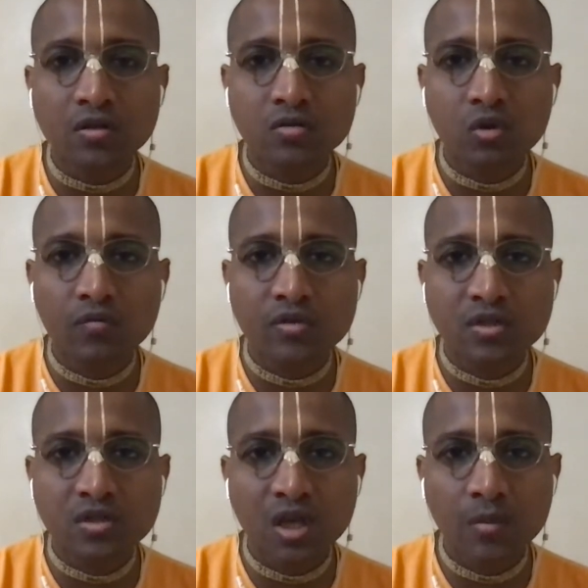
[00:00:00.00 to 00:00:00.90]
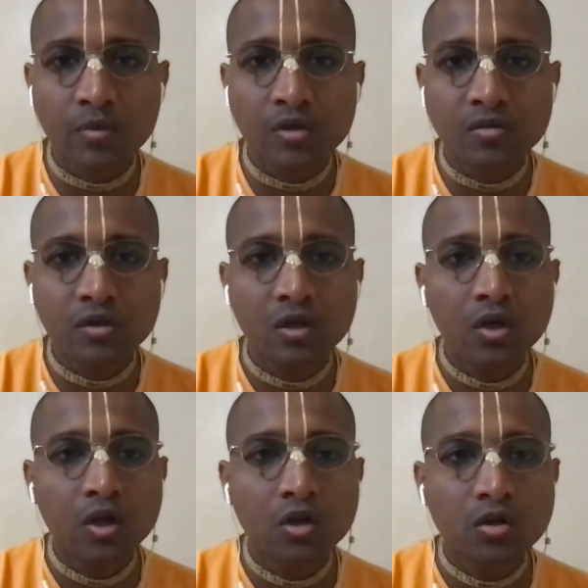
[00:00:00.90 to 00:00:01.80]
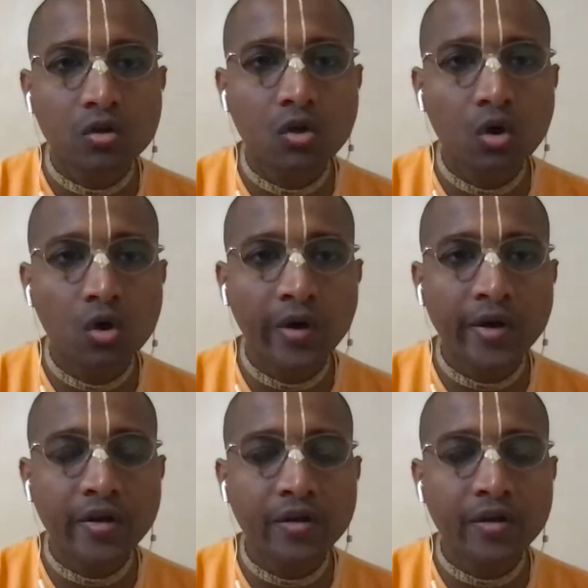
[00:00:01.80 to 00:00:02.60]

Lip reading: two of his disciples, to go and